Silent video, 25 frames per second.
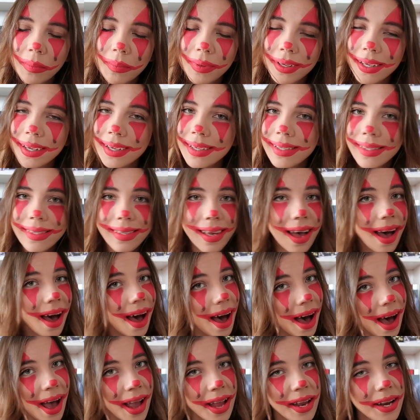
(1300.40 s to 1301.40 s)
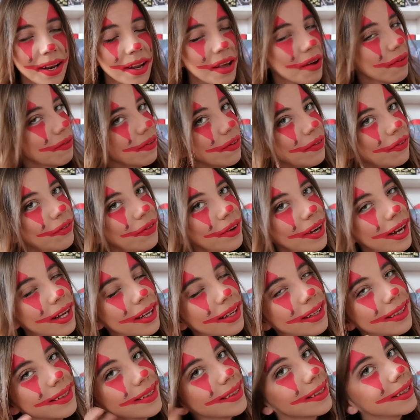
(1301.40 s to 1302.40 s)
Because I never
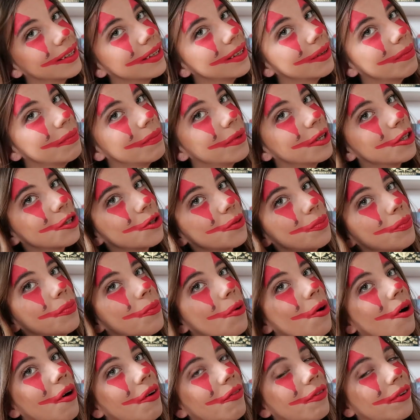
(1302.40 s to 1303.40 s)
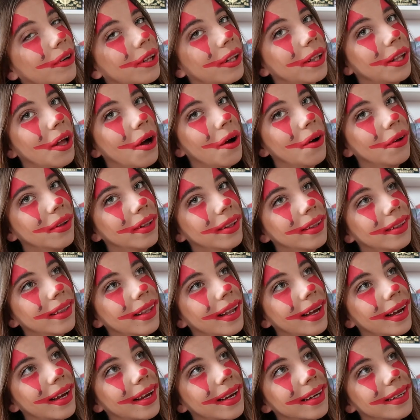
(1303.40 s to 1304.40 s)
felt much more of a clown
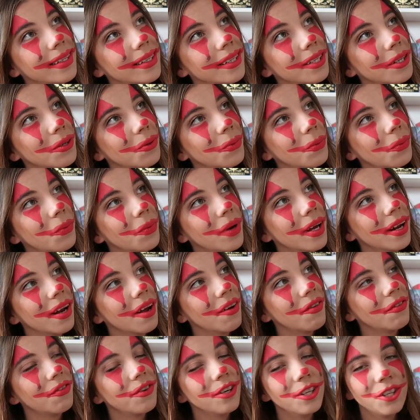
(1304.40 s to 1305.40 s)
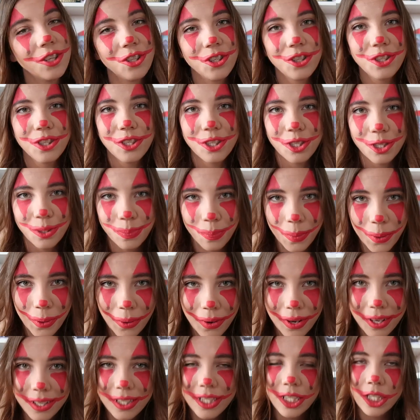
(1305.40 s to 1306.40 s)
like I did when I finished this
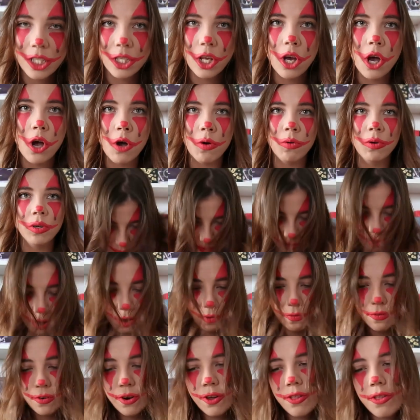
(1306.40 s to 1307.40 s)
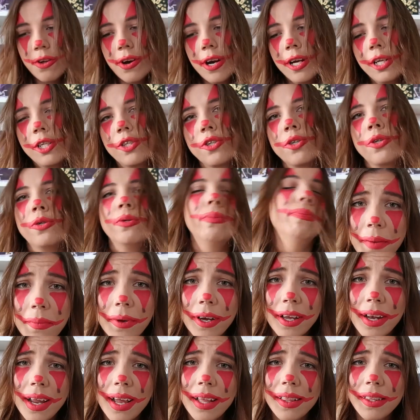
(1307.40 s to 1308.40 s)
book. So without further ado,
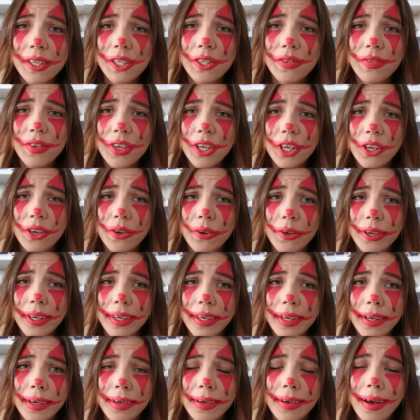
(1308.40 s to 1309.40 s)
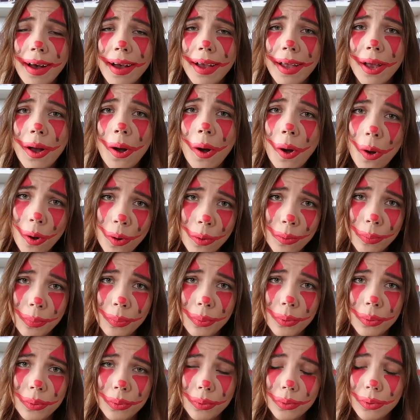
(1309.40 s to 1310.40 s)
I'm gonna end this video here. I
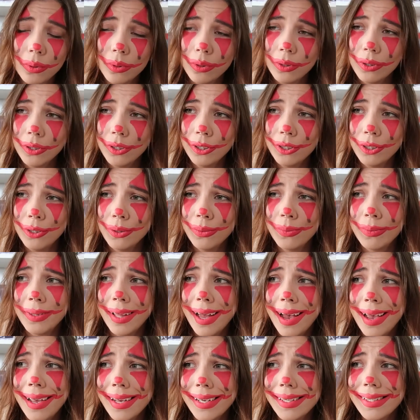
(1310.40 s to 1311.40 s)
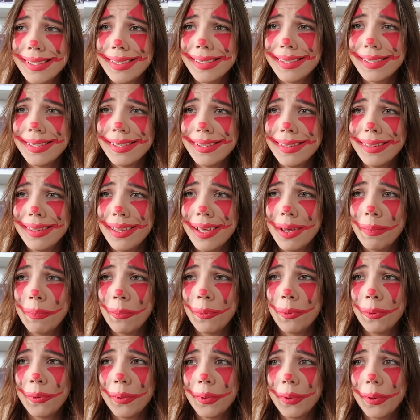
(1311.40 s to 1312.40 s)
hope you liked
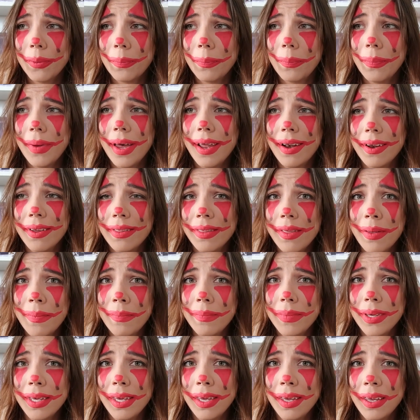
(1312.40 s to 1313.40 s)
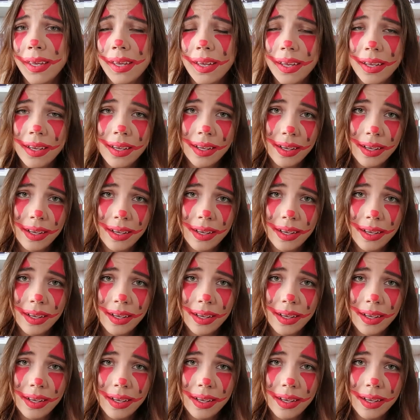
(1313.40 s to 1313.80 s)
that book better than me.